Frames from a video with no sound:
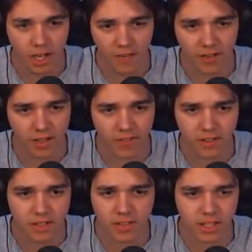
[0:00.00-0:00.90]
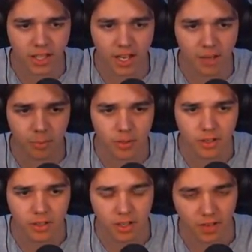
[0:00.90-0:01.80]
And the and the and the lamp!
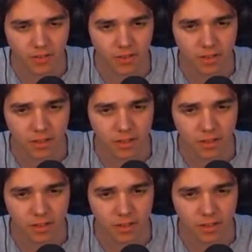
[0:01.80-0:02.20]
And the